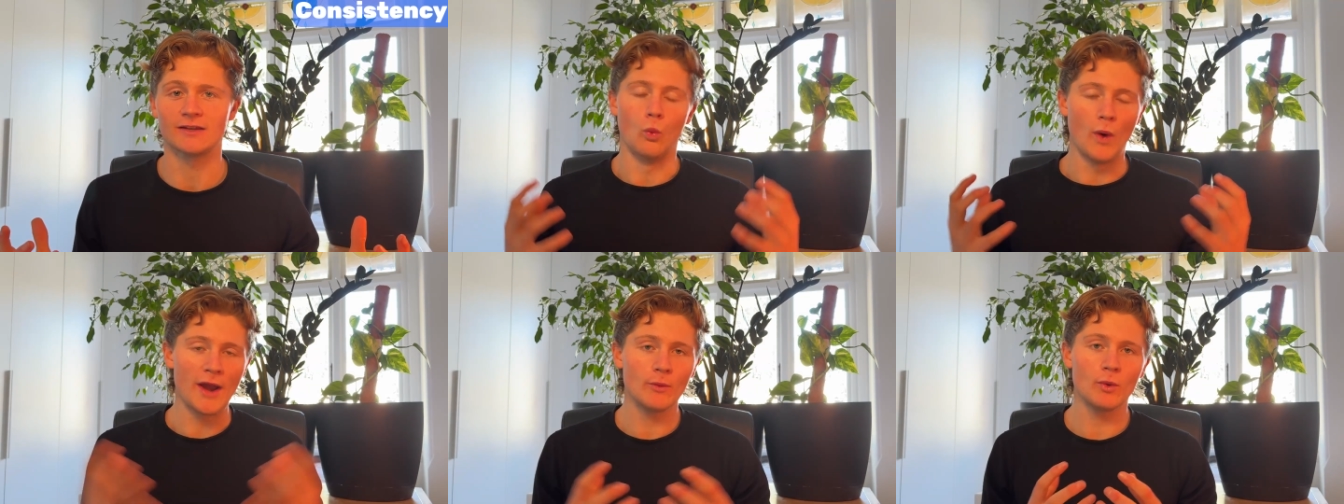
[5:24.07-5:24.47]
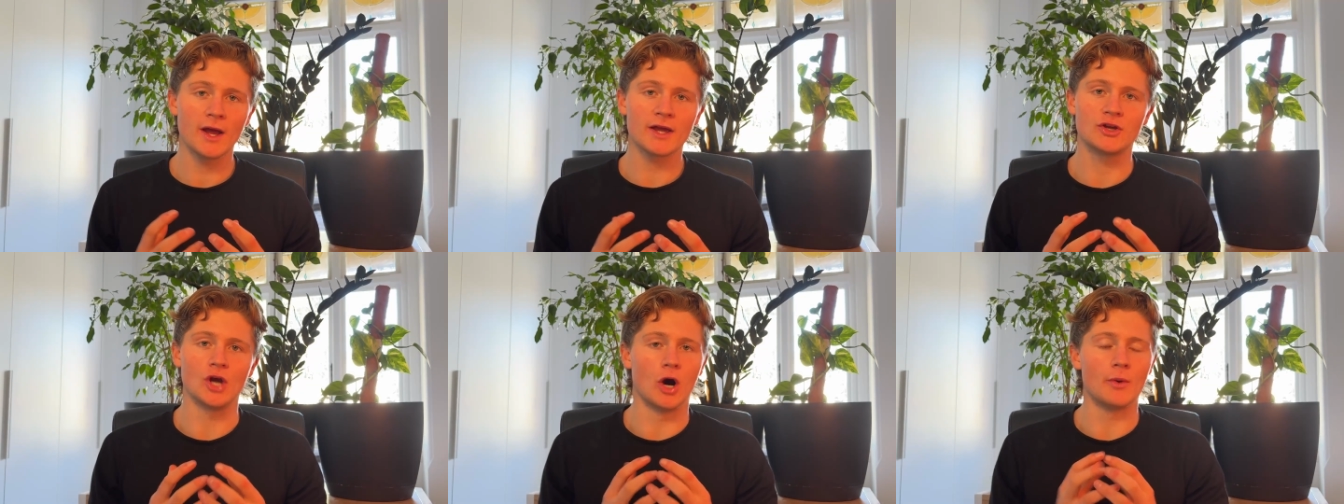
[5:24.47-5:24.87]
When we're
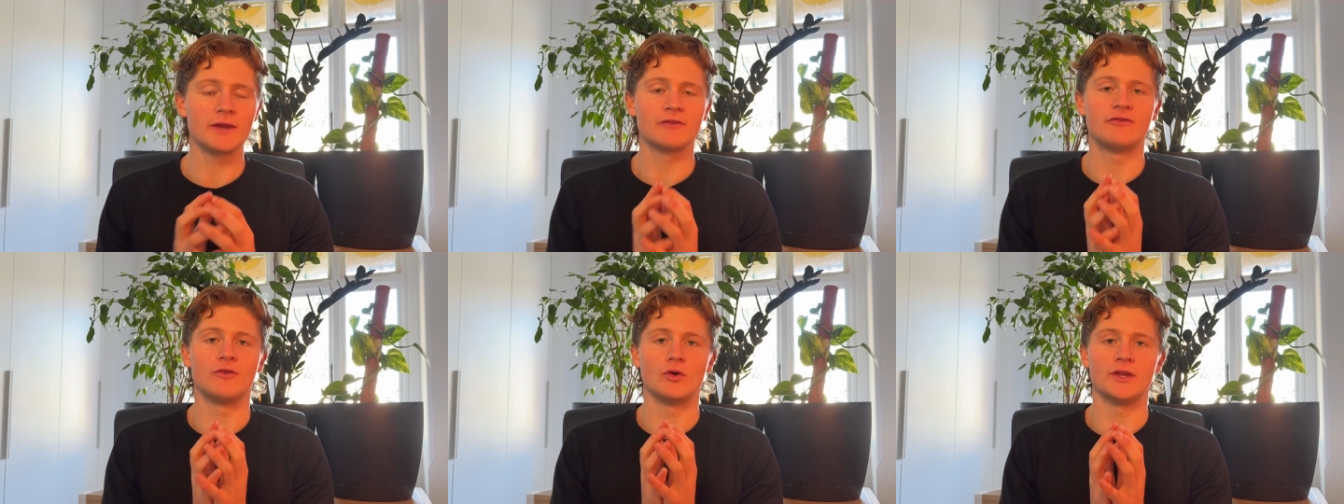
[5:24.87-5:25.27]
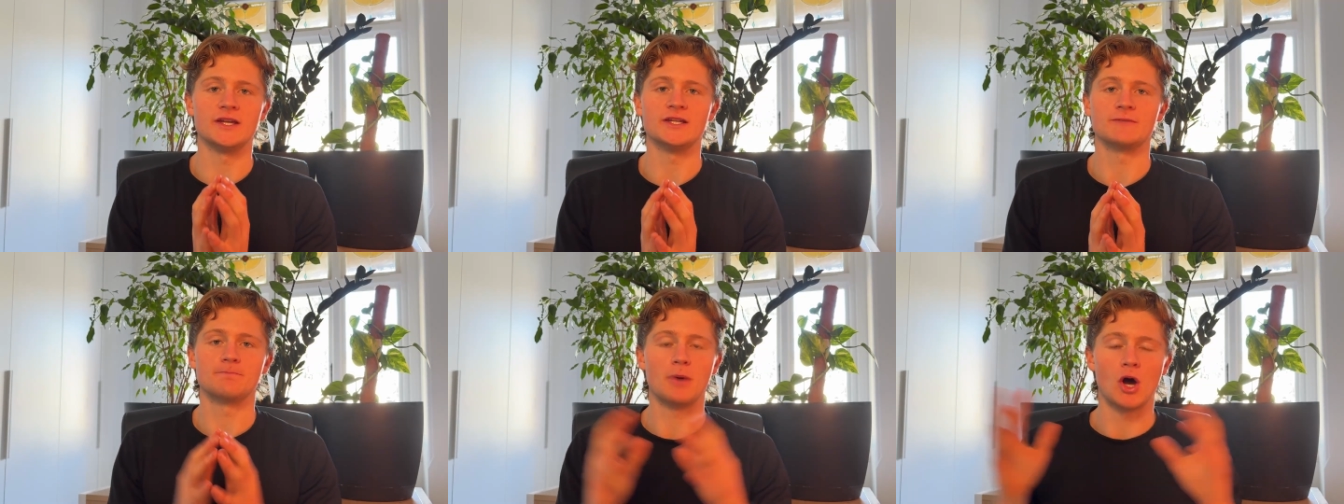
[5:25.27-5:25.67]
going for
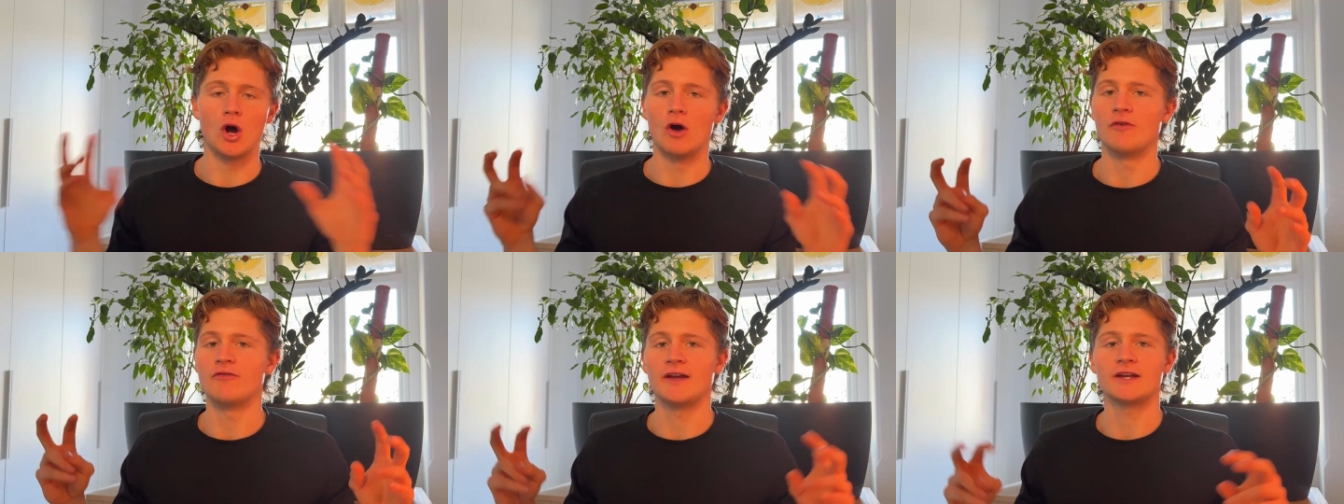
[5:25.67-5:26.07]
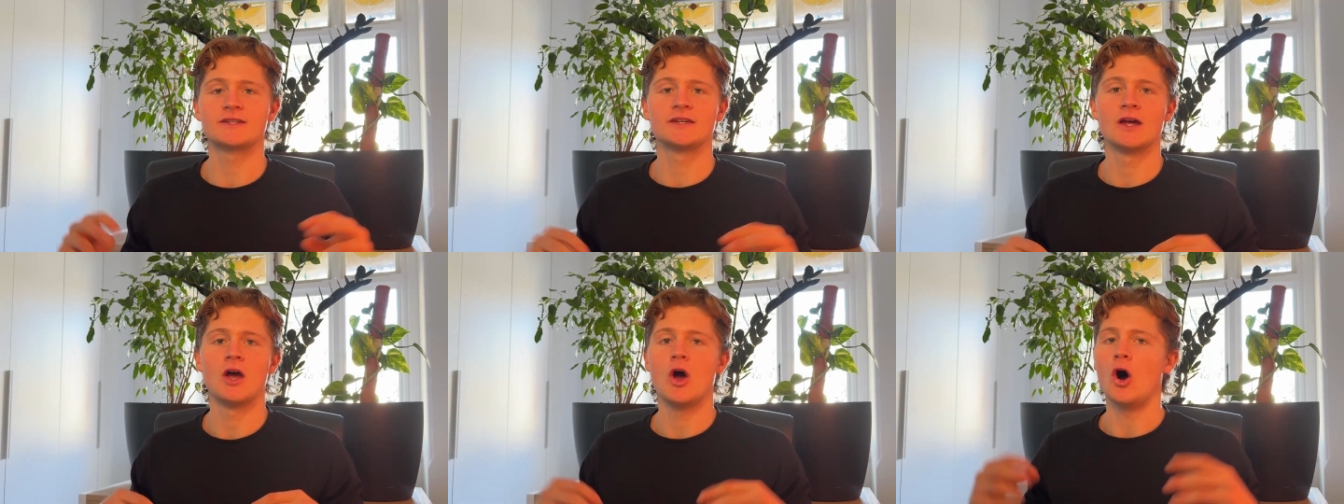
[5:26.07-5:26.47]
these
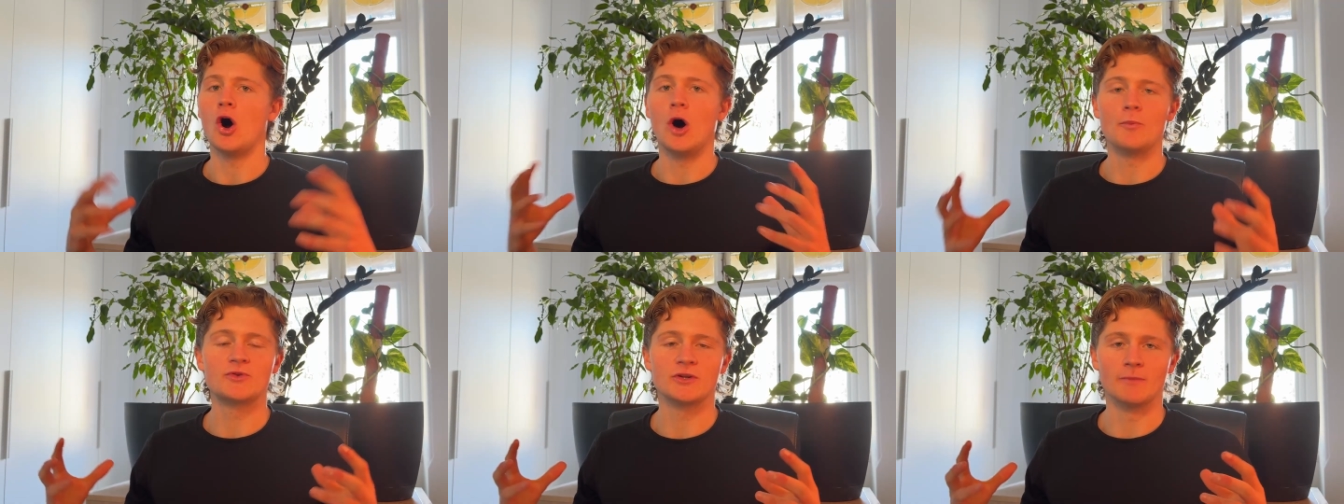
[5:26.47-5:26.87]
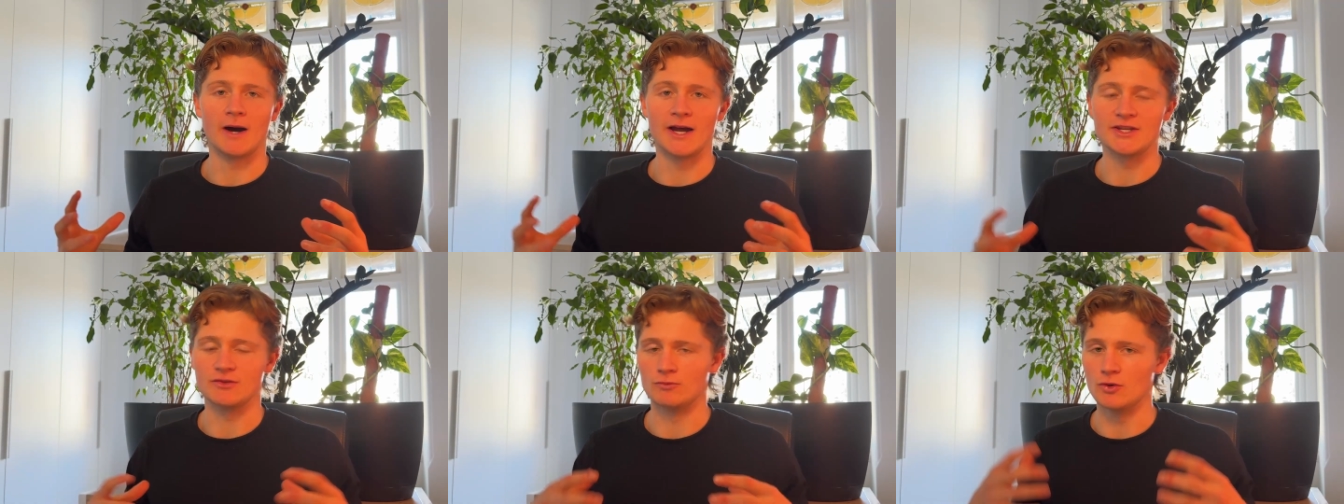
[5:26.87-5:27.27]
perfect,
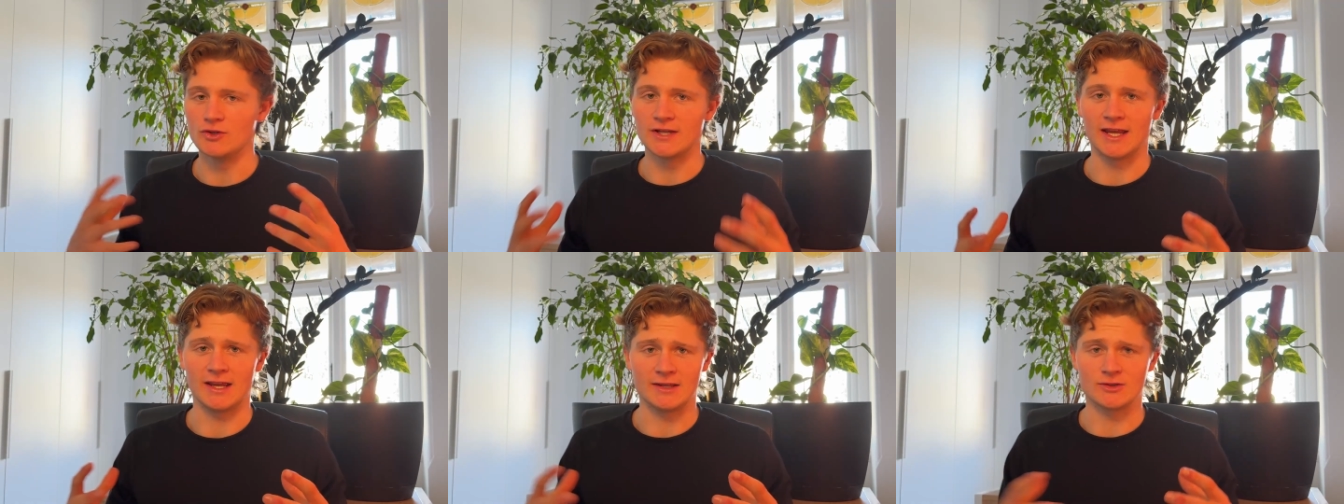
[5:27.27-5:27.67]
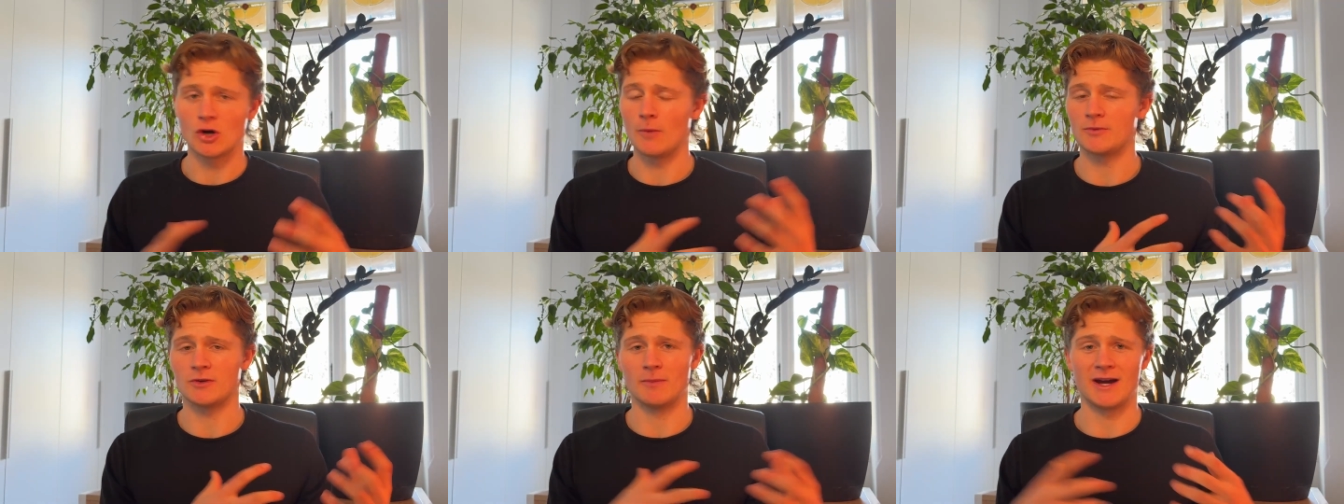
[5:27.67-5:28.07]
optimized routines,
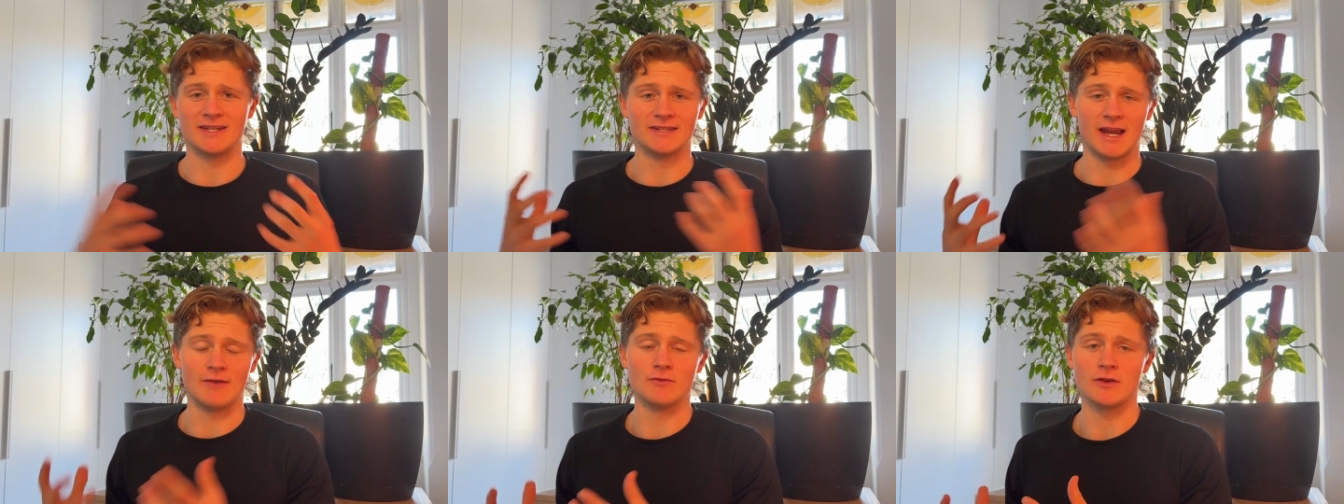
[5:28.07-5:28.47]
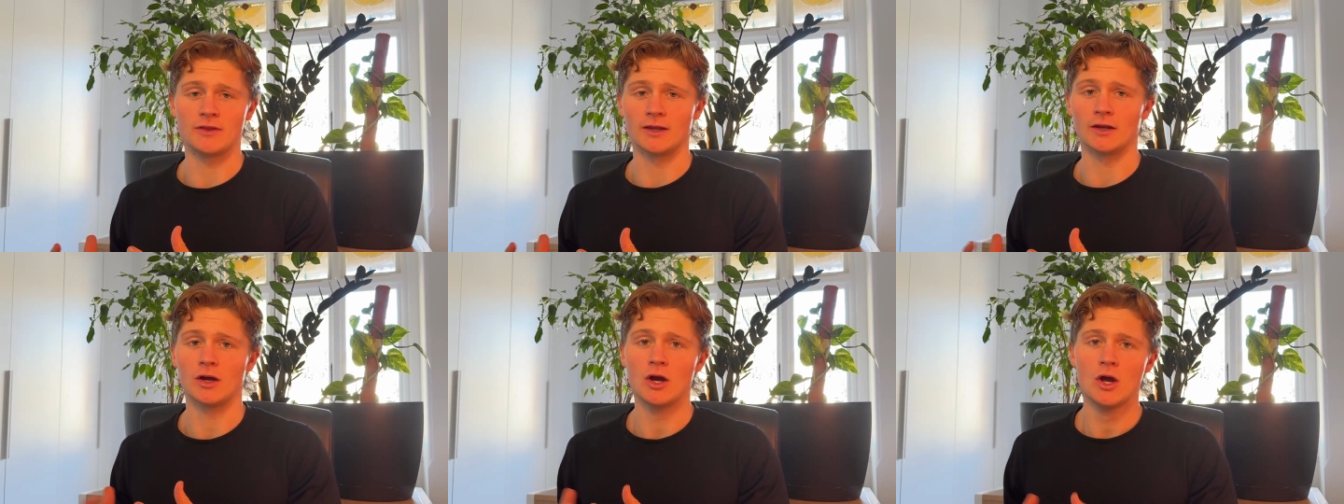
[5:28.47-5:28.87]
optimized
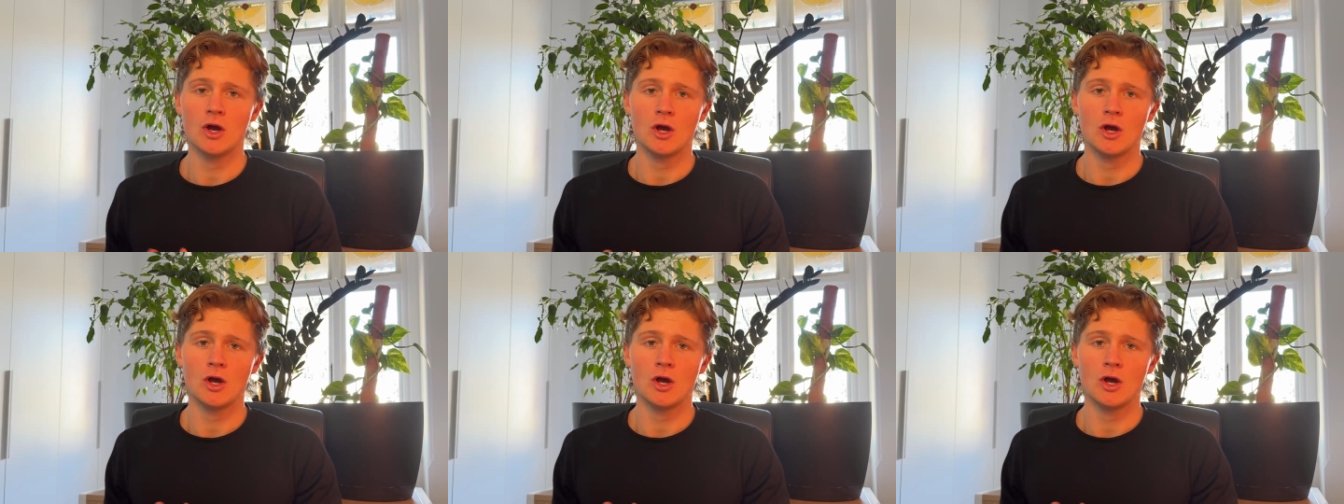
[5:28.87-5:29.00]
everything,